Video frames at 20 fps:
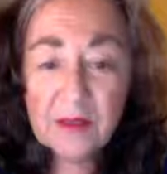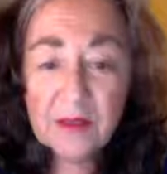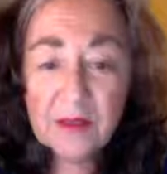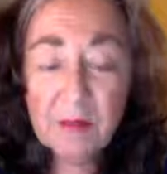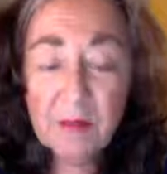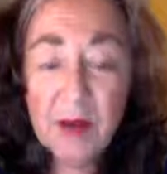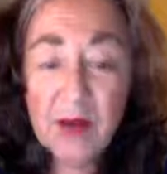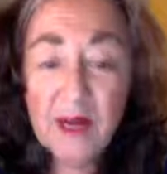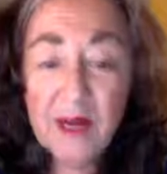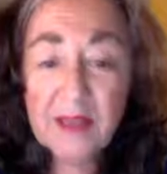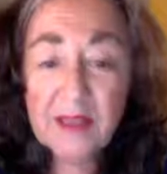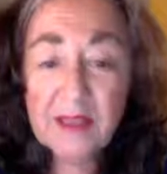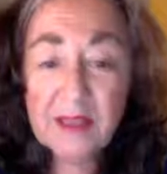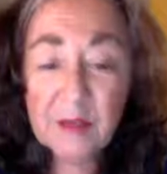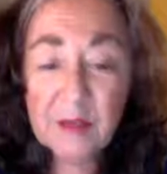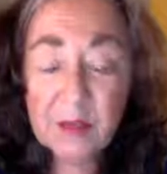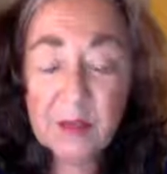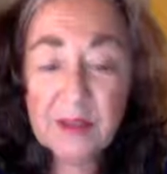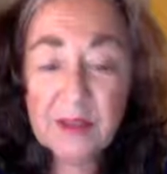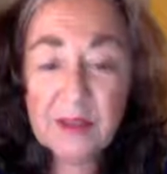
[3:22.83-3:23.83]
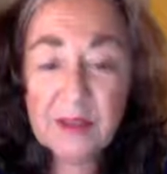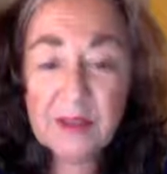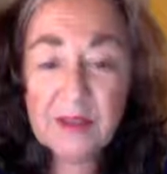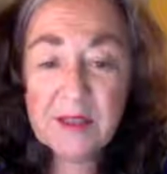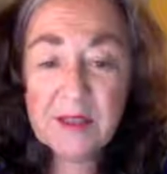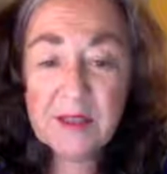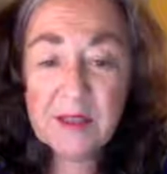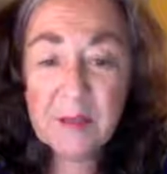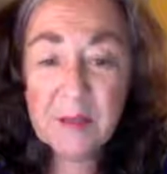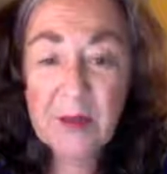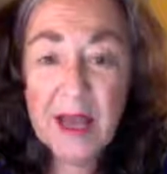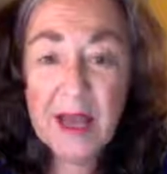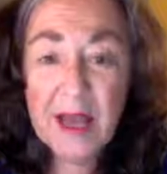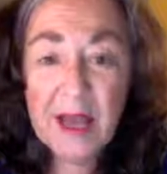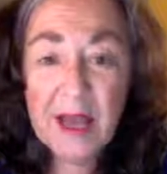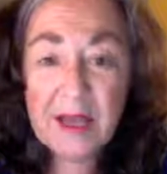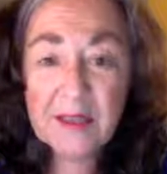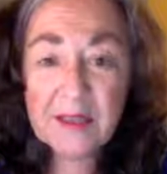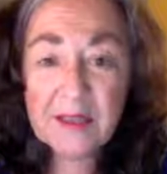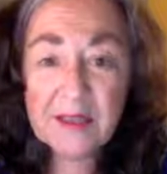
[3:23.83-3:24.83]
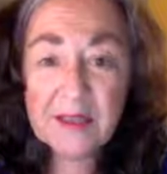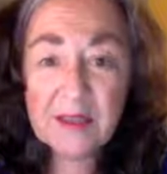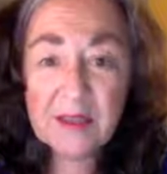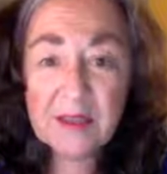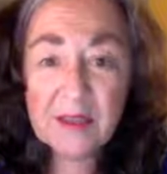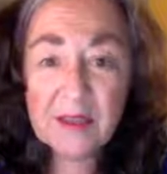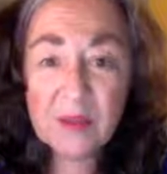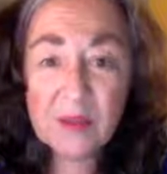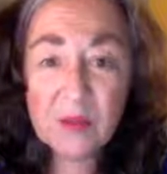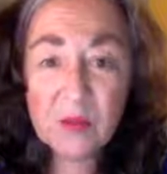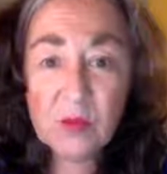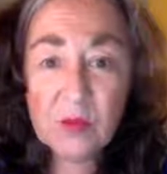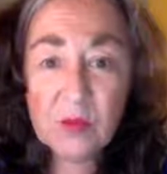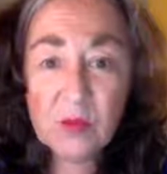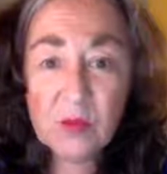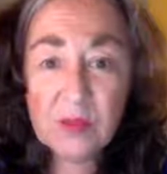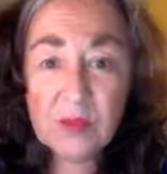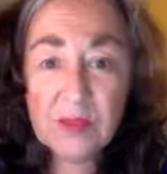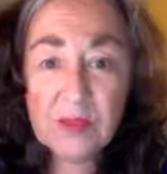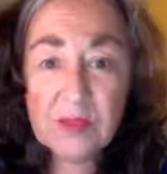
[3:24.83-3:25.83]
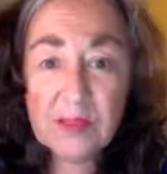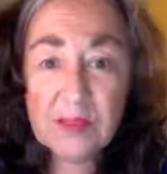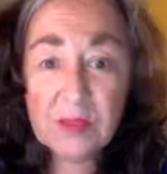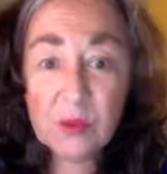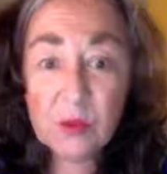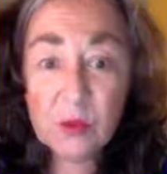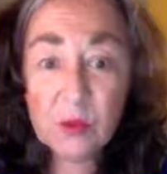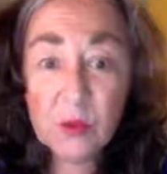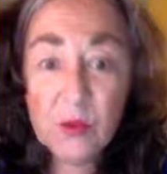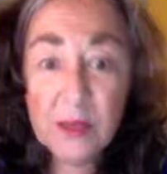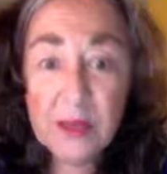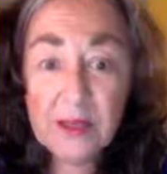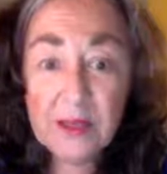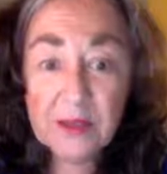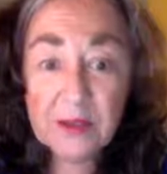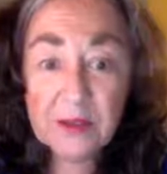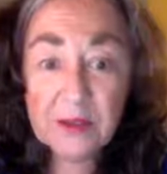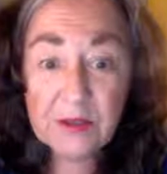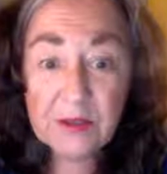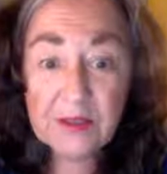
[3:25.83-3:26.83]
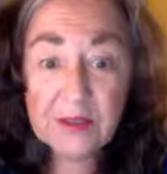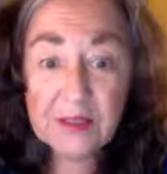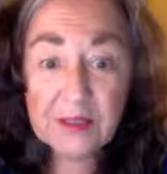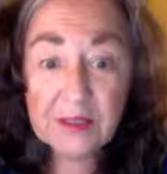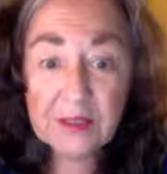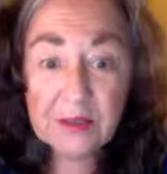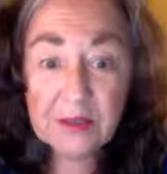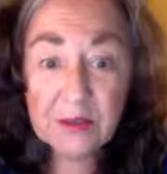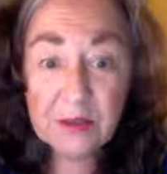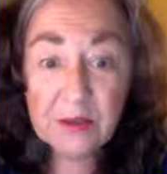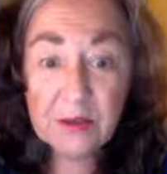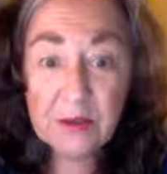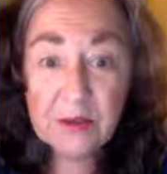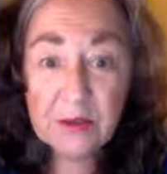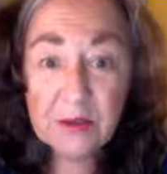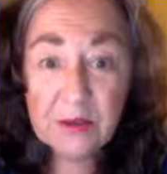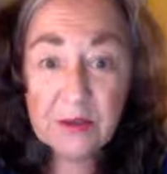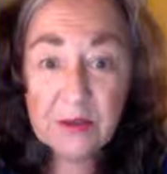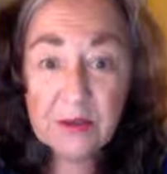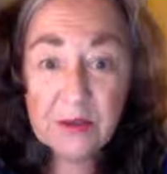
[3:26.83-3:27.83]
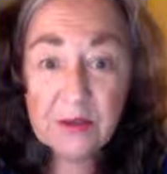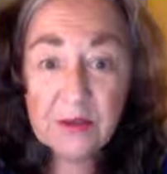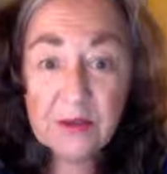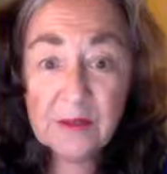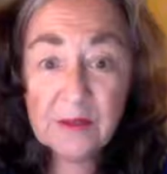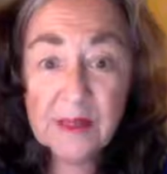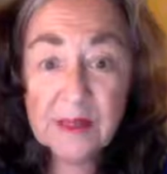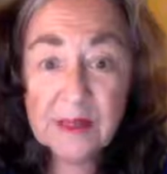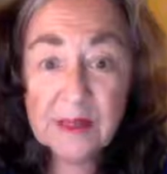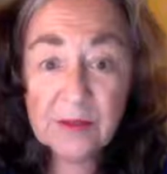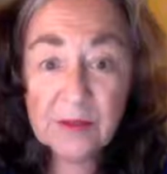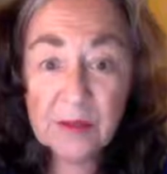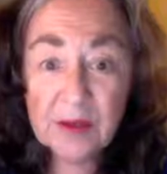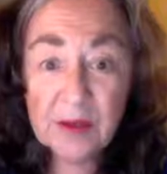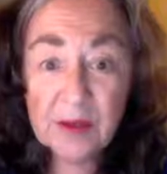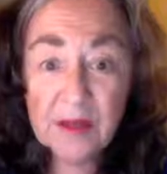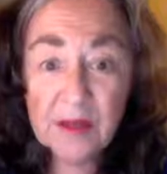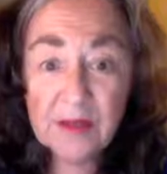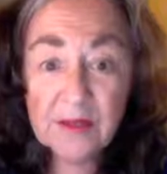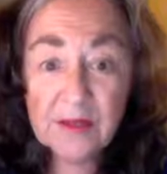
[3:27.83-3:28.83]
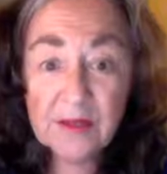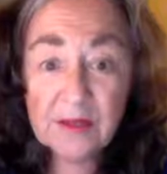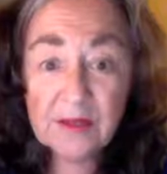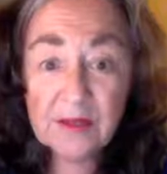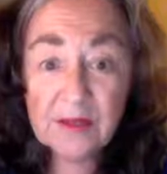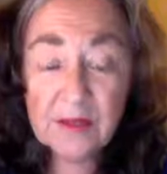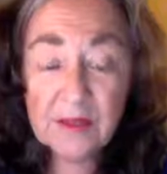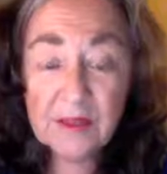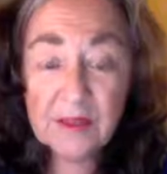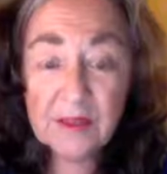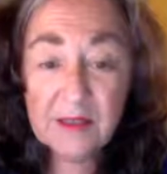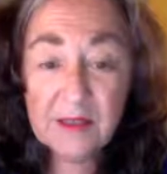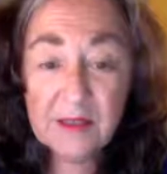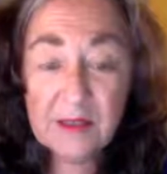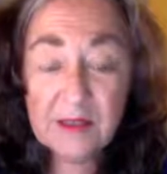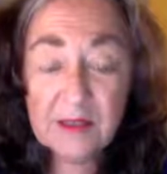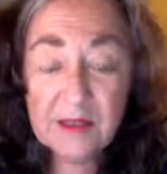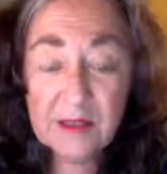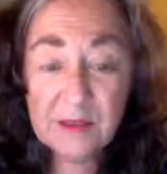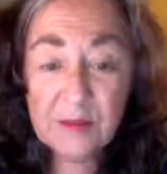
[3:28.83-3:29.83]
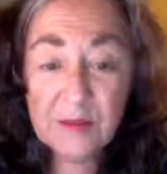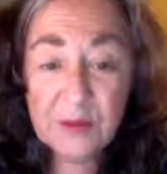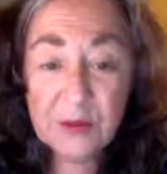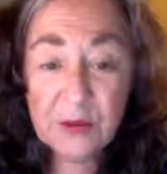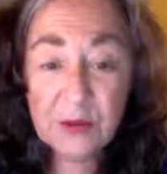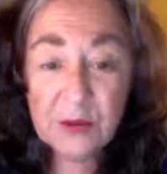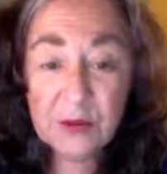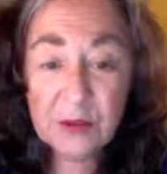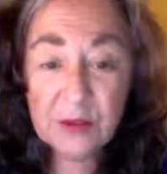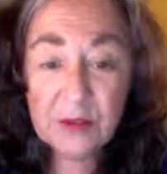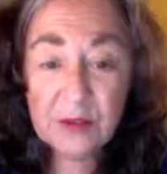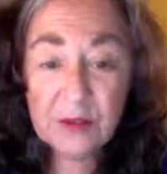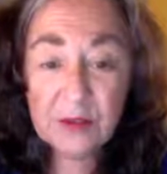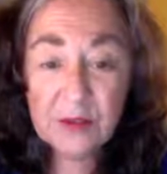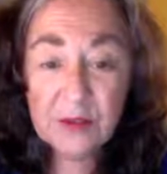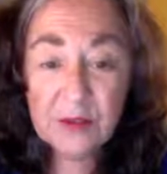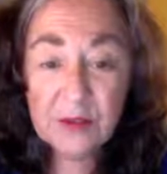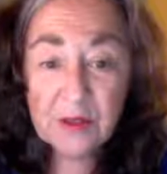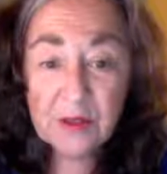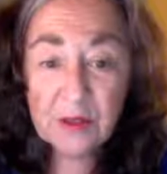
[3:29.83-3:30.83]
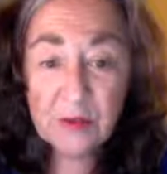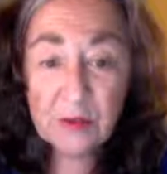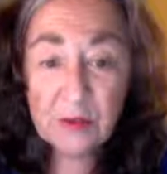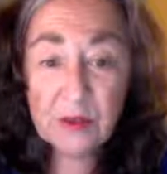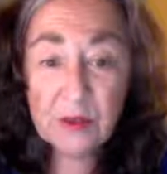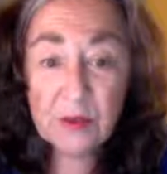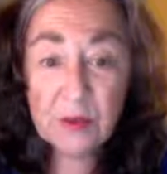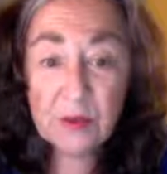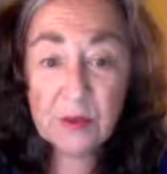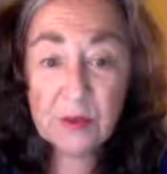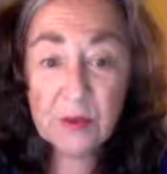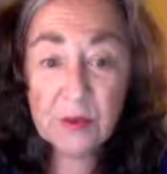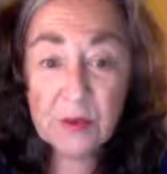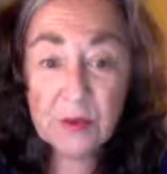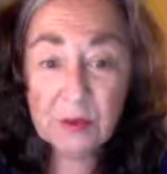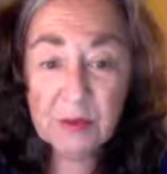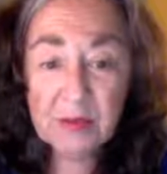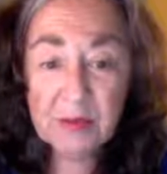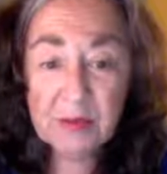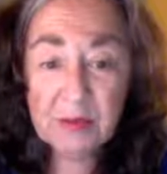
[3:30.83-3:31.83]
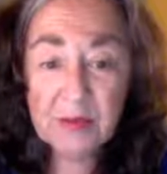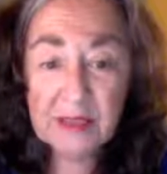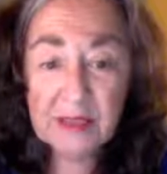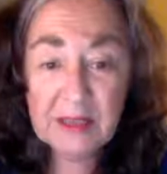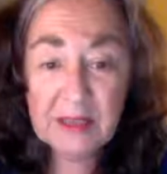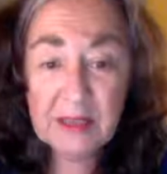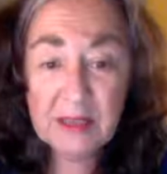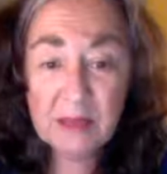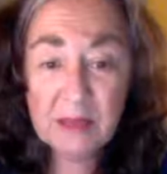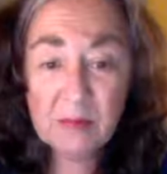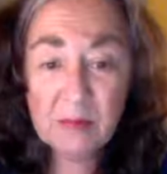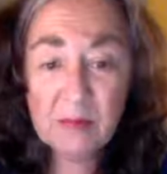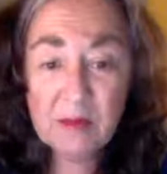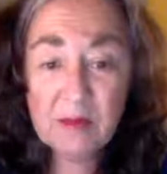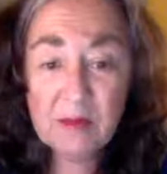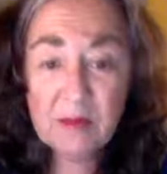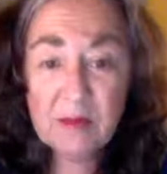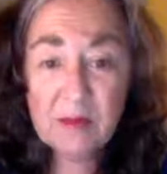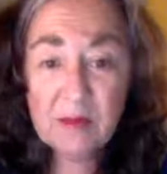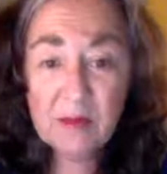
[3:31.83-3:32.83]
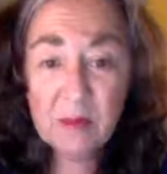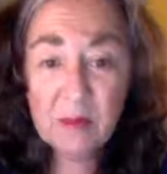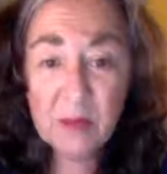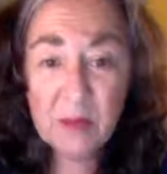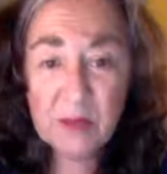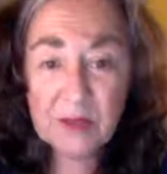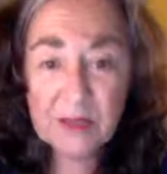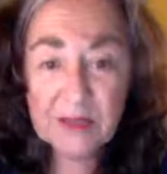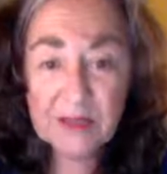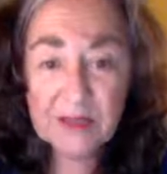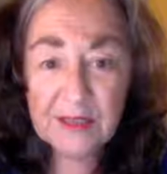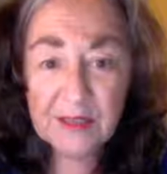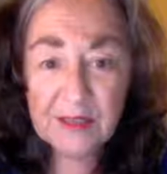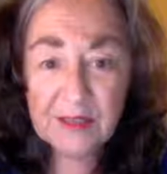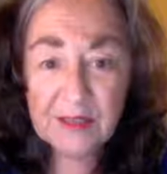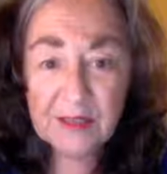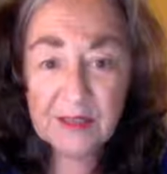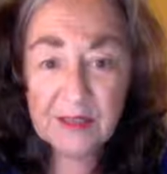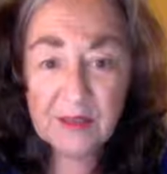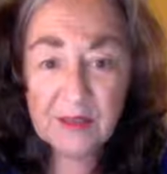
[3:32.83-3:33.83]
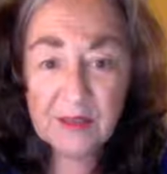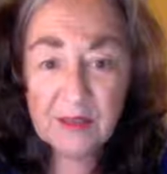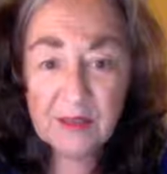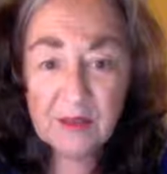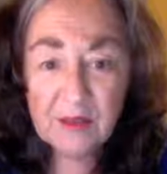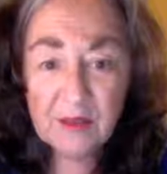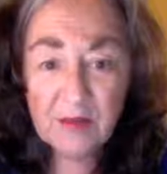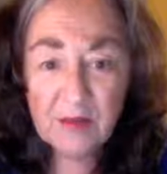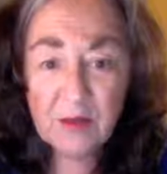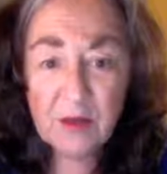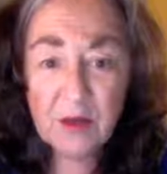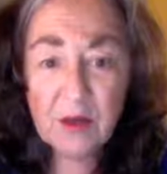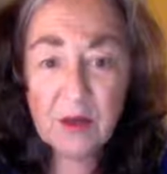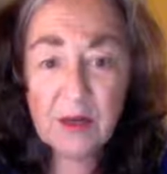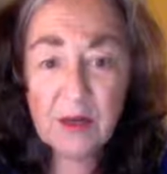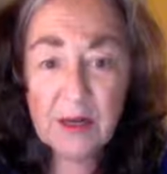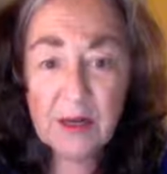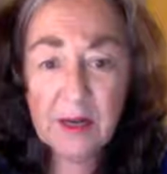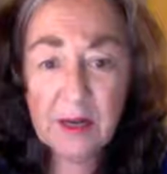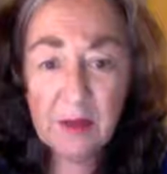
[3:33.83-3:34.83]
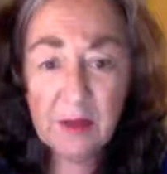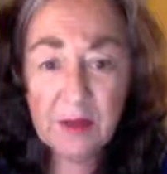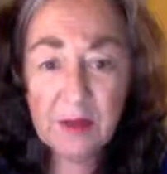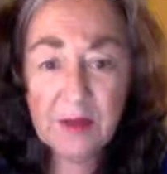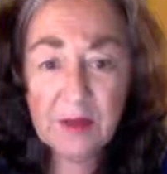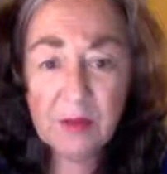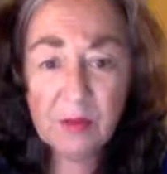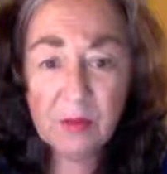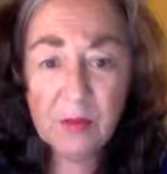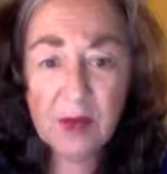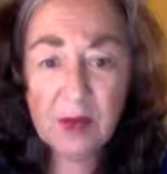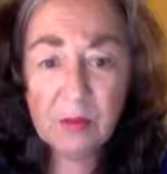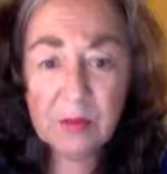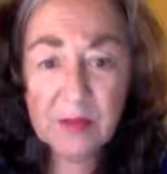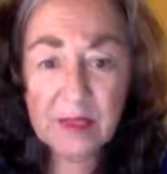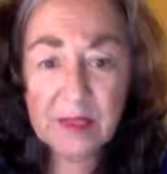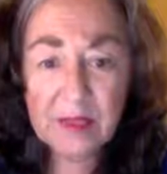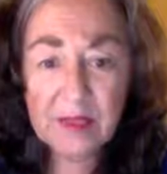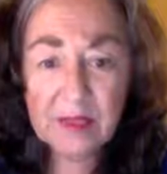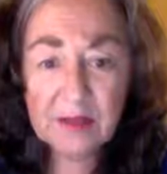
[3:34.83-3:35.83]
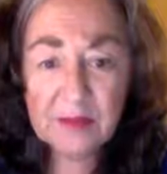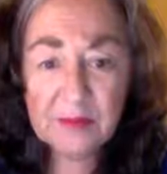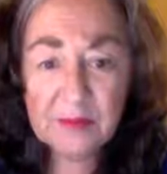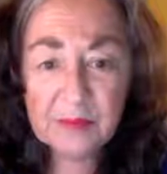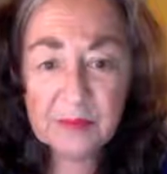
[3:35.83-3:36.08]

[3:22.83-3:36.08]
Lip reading: my experience in the past is we will get a greater signal later on in the near future, which could become more serious for our health and well-being.